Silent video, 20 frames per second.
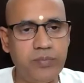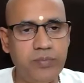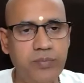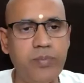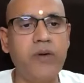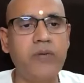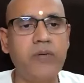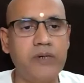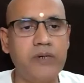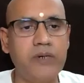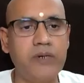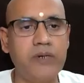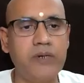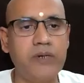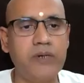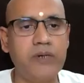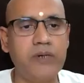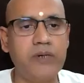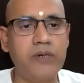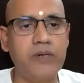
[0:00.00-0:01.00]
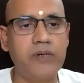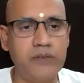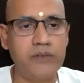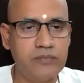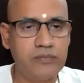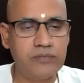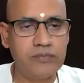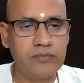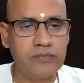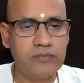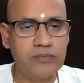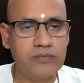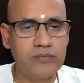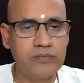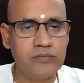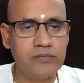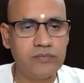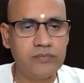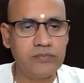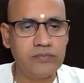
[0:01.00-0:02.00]
power.
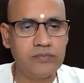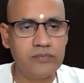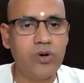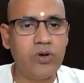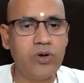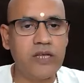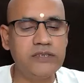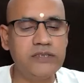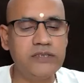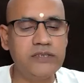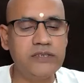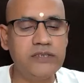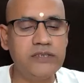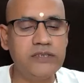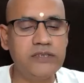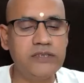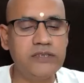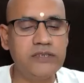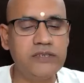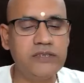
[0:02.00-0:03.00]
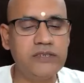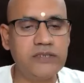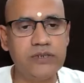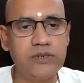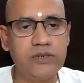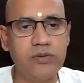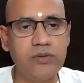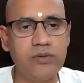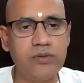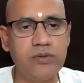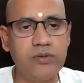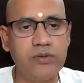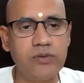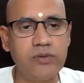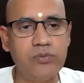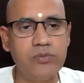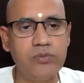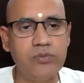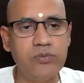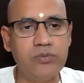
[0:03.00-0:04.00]
More unselfish,
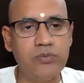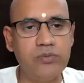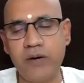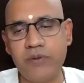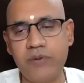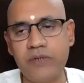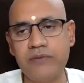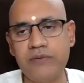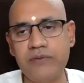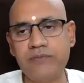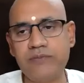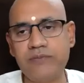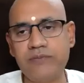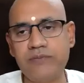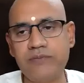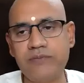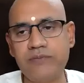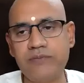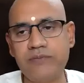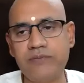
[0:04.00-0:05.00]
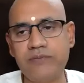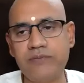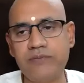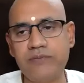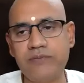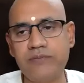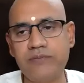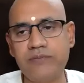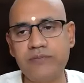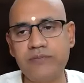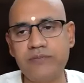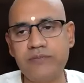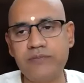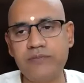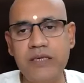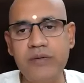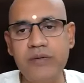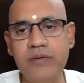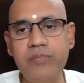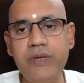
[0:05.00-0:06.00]
more the power.
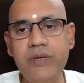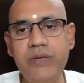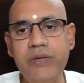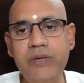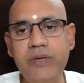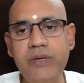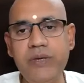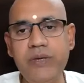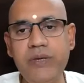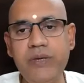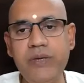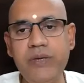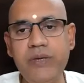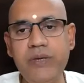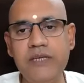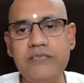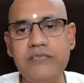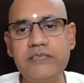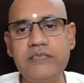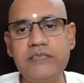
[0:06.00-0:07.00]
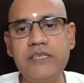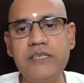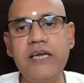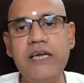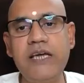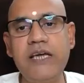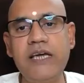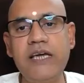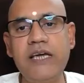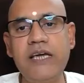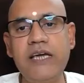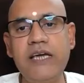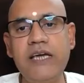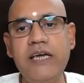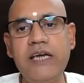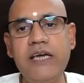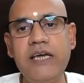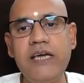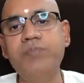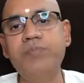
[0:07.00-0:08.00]
Him being selfless, he has
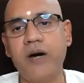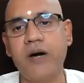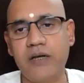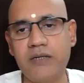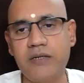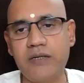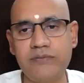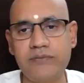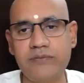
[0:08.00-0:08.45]
absolute power.